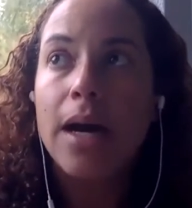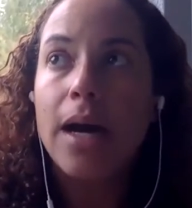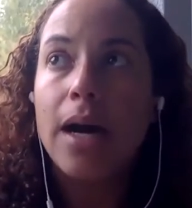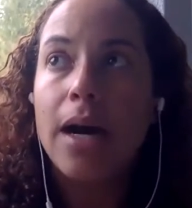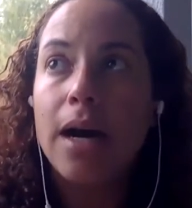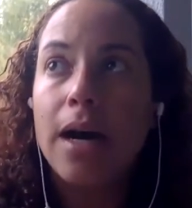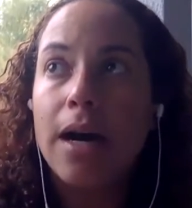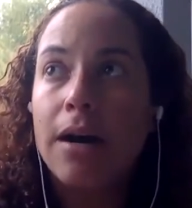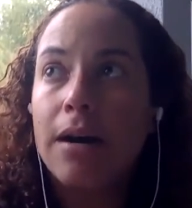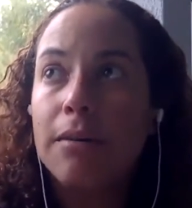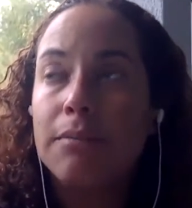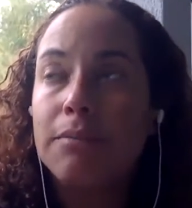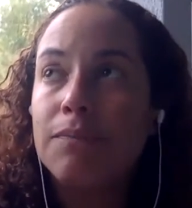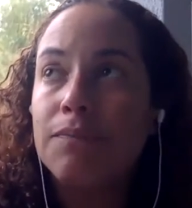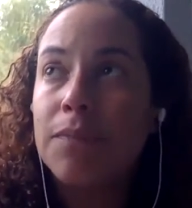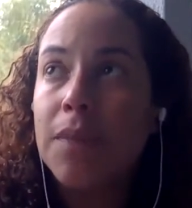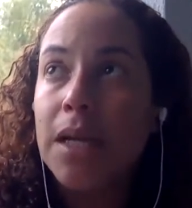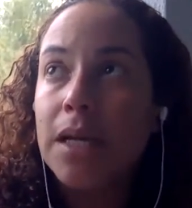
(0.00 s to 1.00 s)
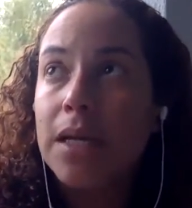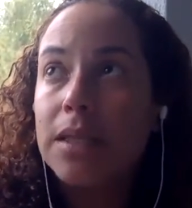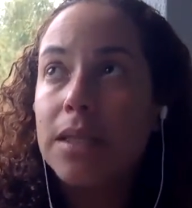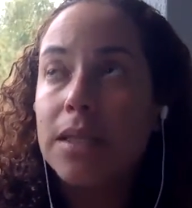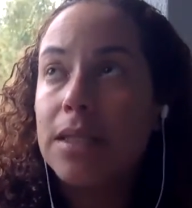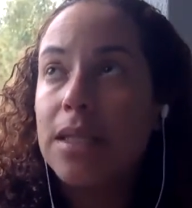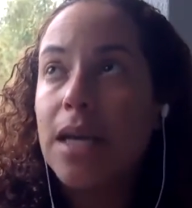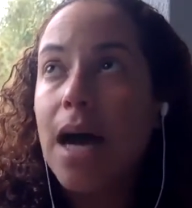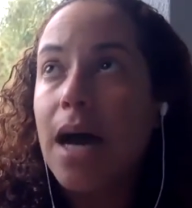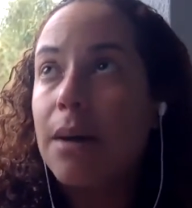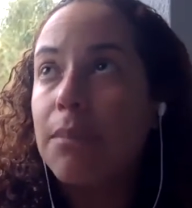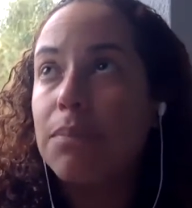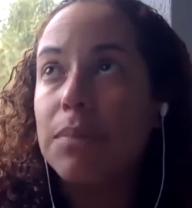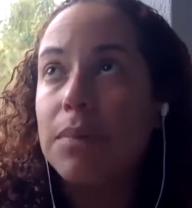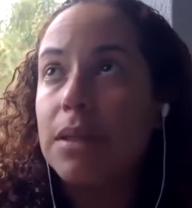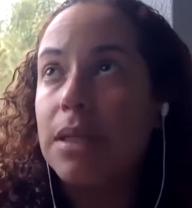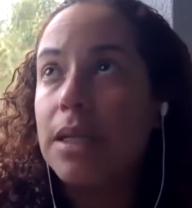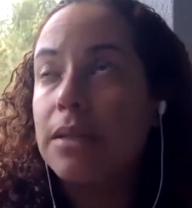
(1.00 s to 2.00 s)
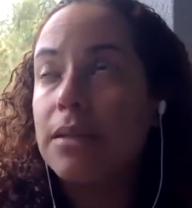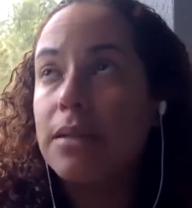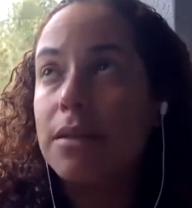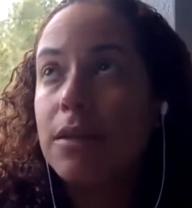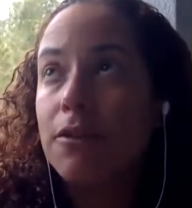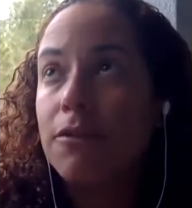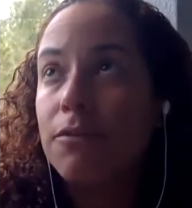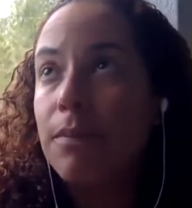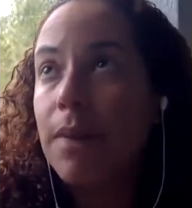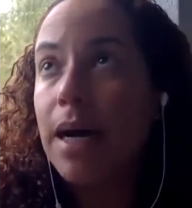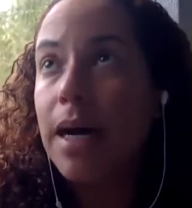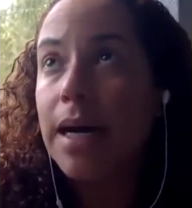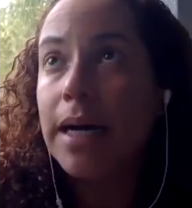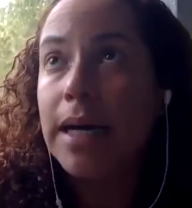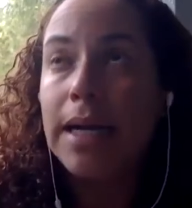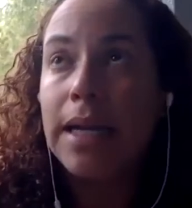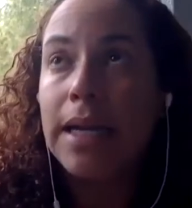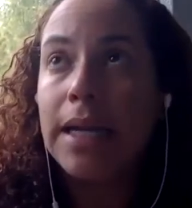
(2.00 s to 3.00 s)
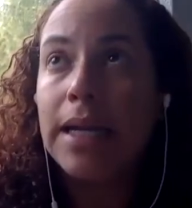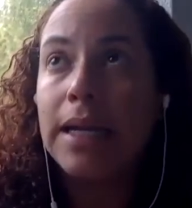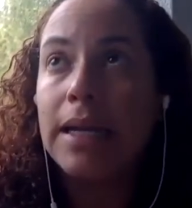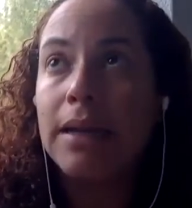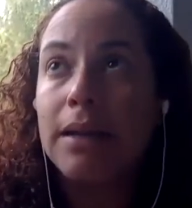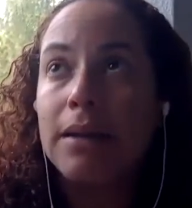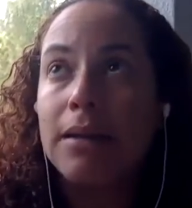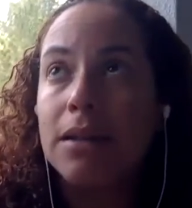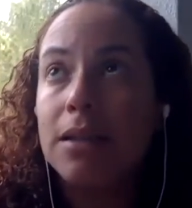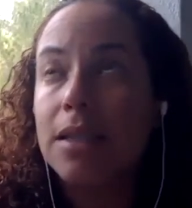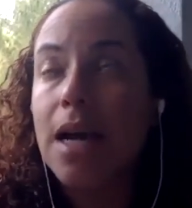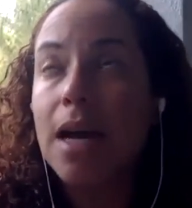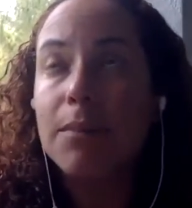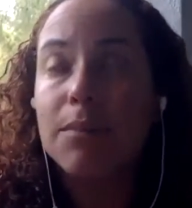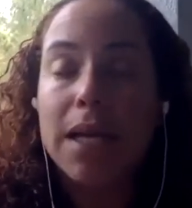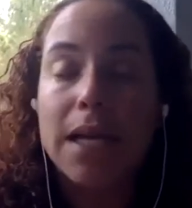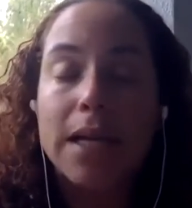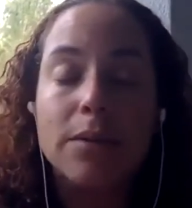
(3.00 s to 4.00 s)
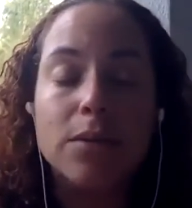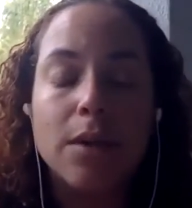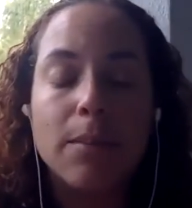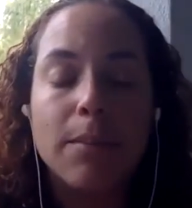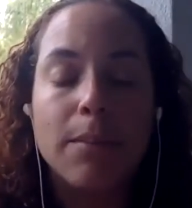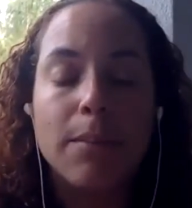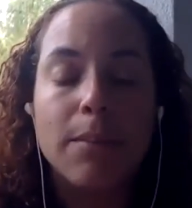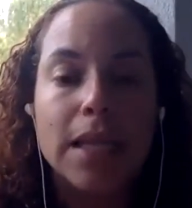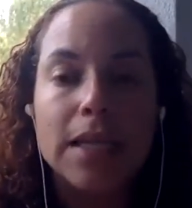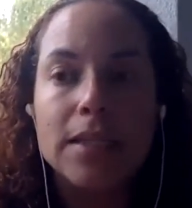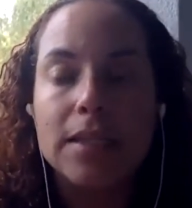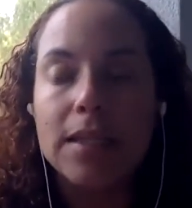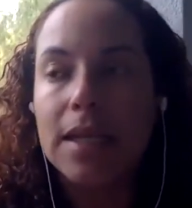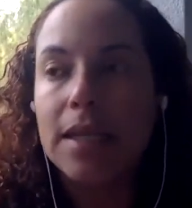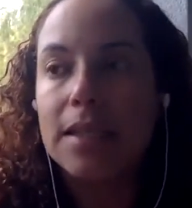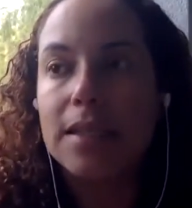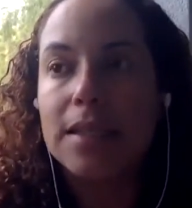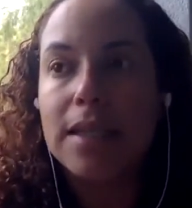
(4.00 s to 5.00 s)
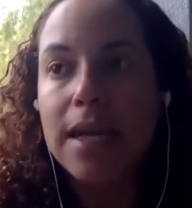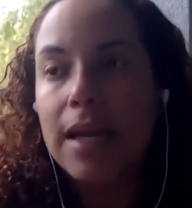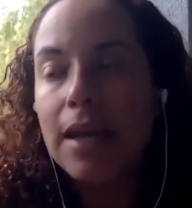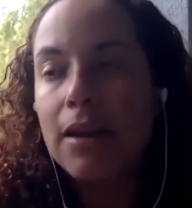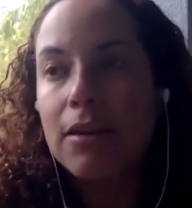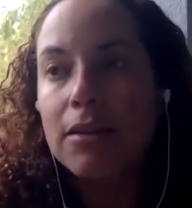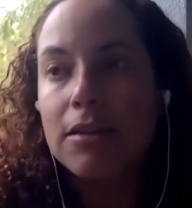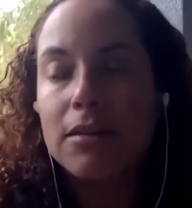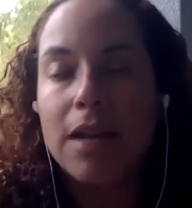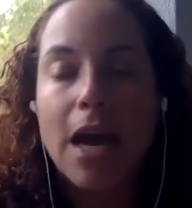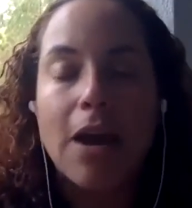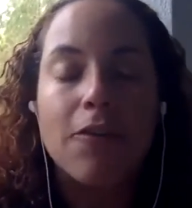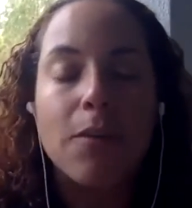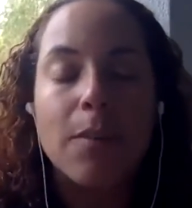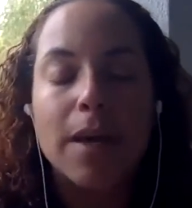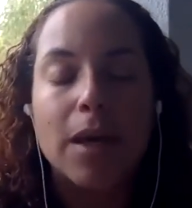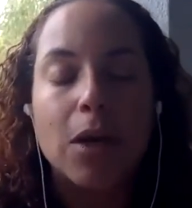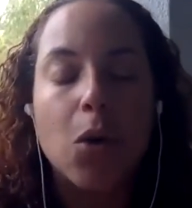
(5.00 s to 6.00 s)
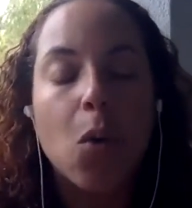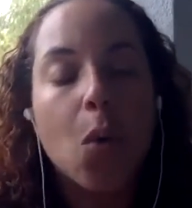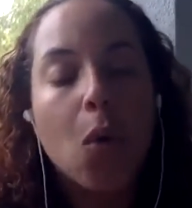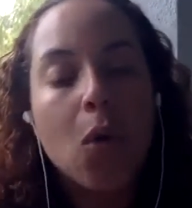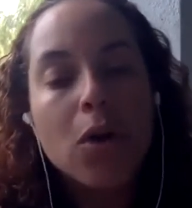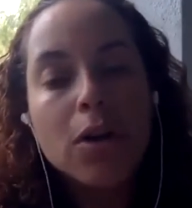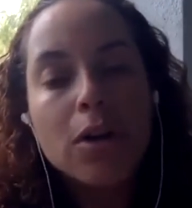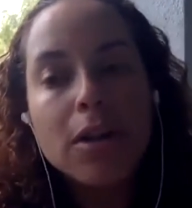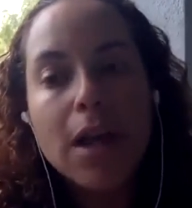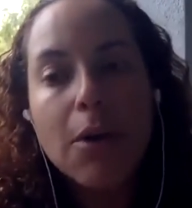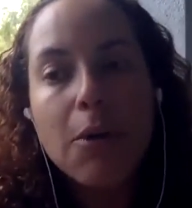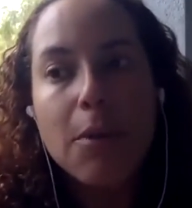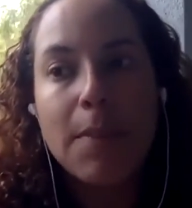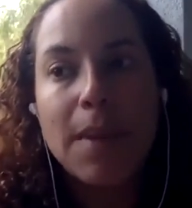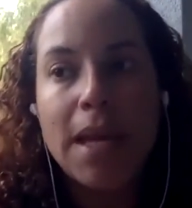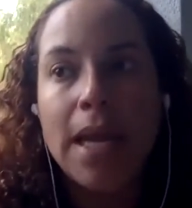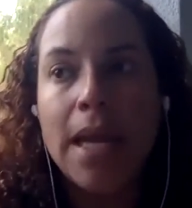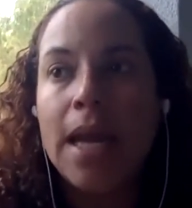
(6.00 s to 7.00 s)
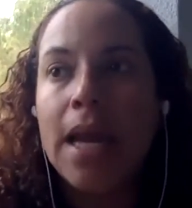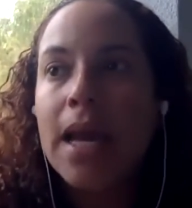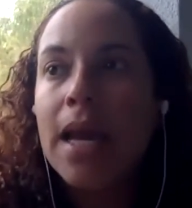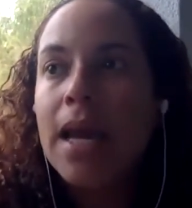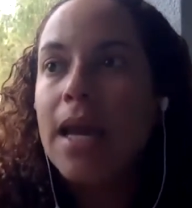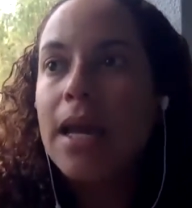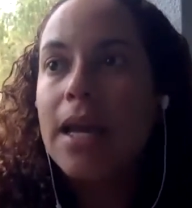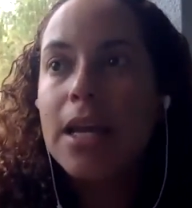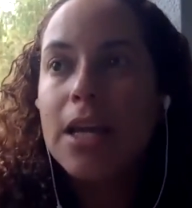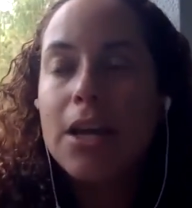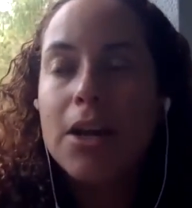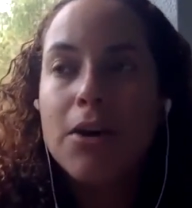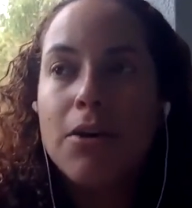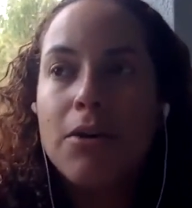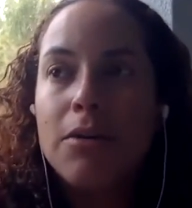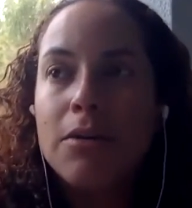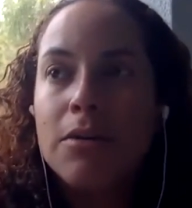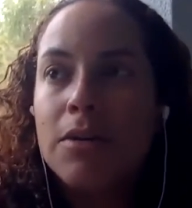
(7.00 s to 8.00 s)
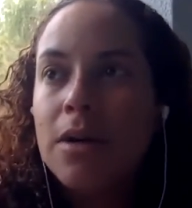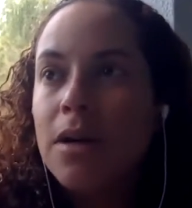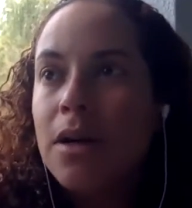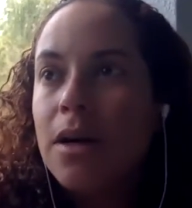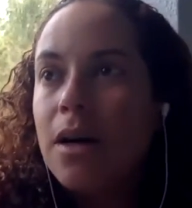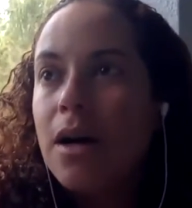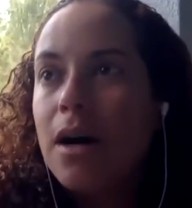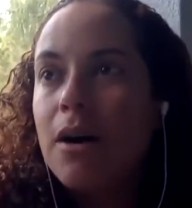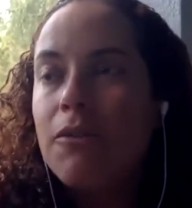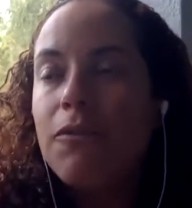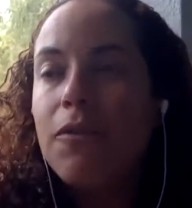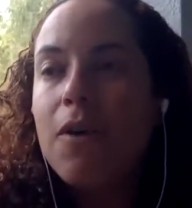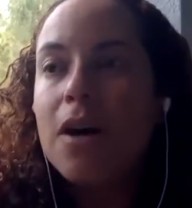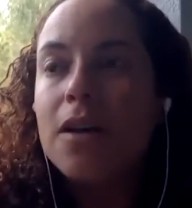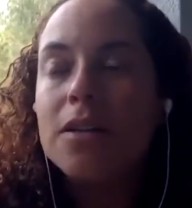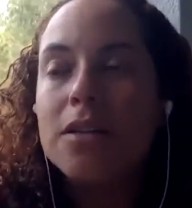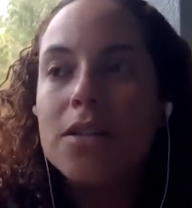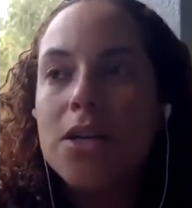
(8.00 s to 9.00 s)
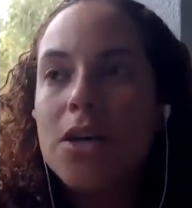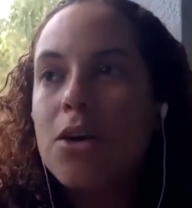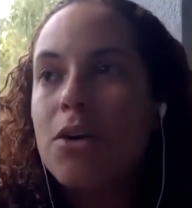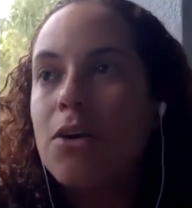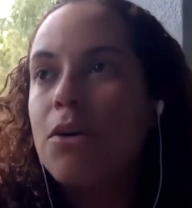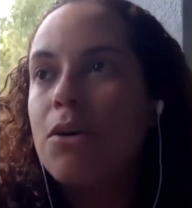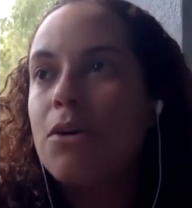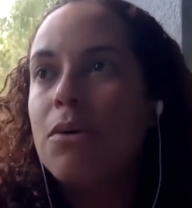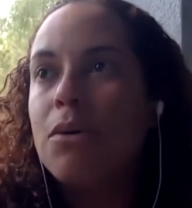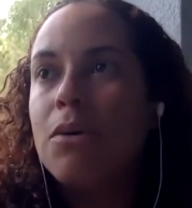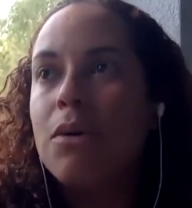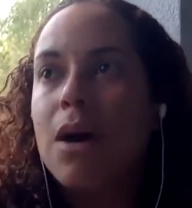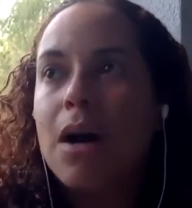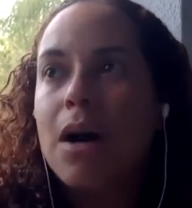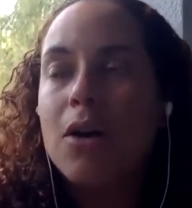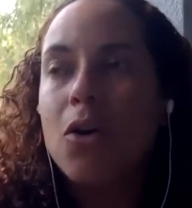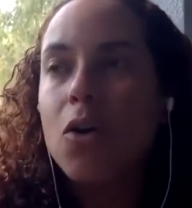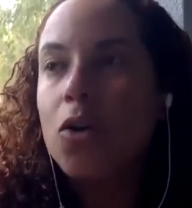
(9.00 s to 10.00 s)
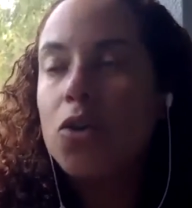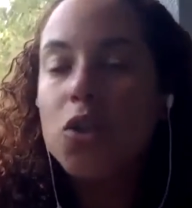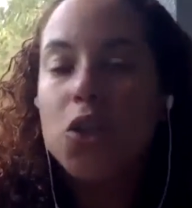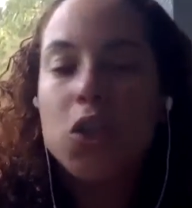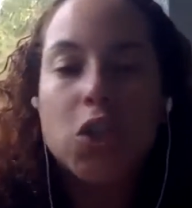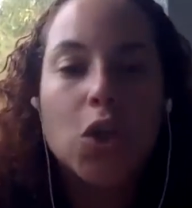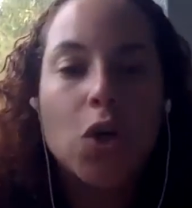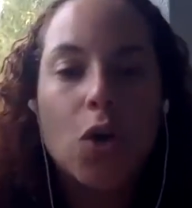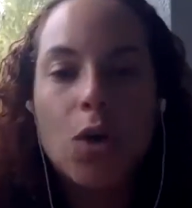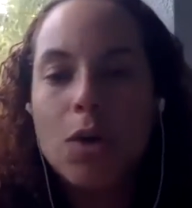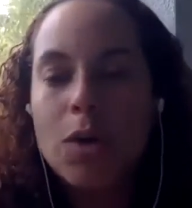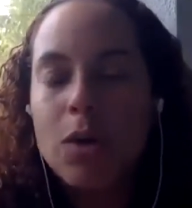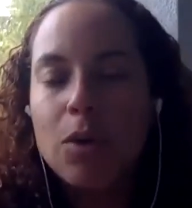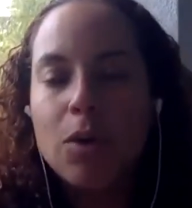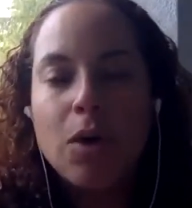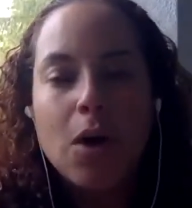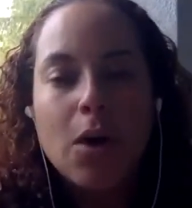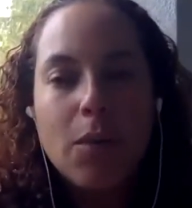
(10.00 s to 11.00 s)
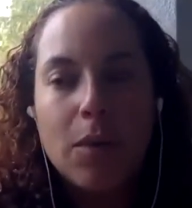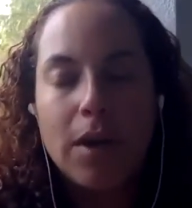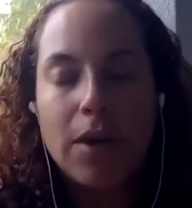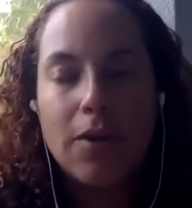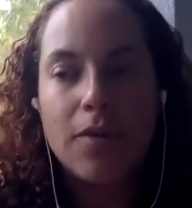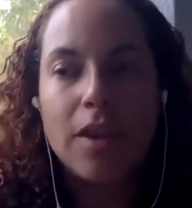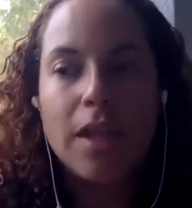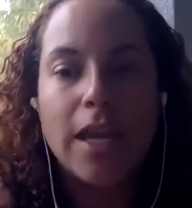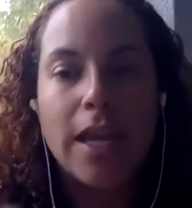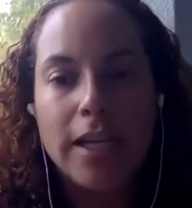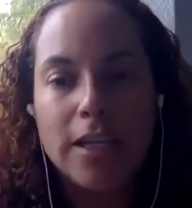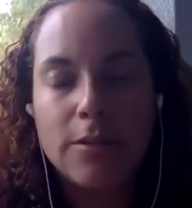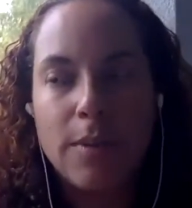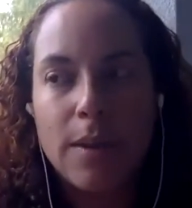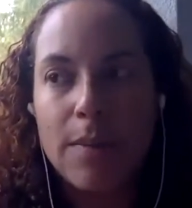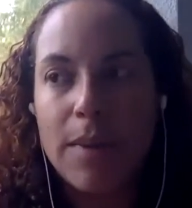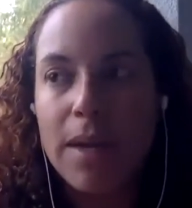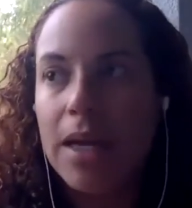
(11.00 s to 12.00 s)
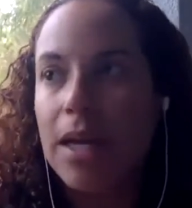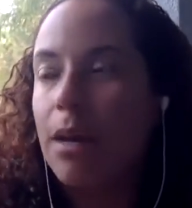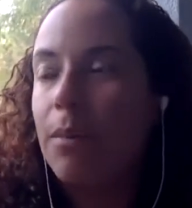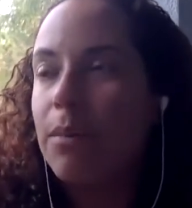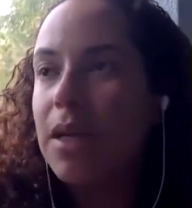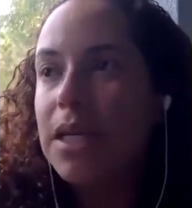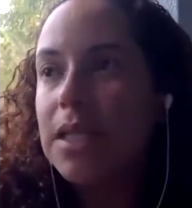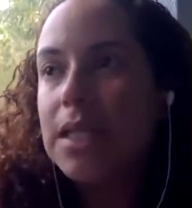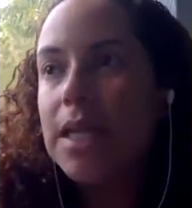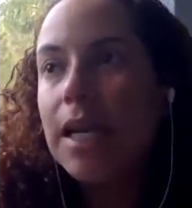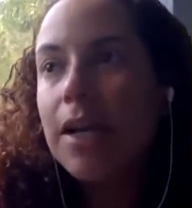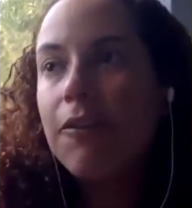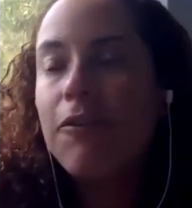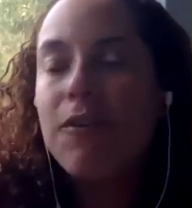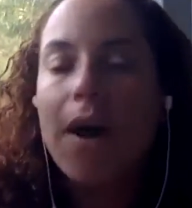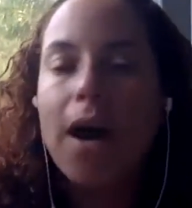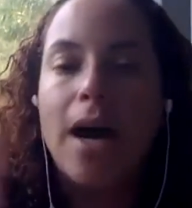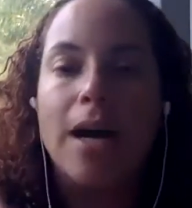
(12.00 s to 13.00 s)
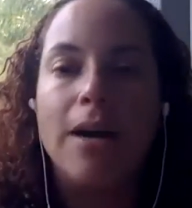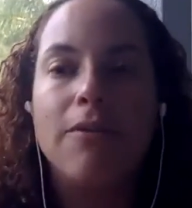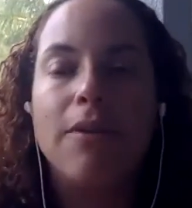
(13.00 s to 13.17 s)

um, the top list of the top names on my list, like say on alphabetical order, that would be, you know, Alfonso, Alonso, whatever the case may be. And I'm going to take 5.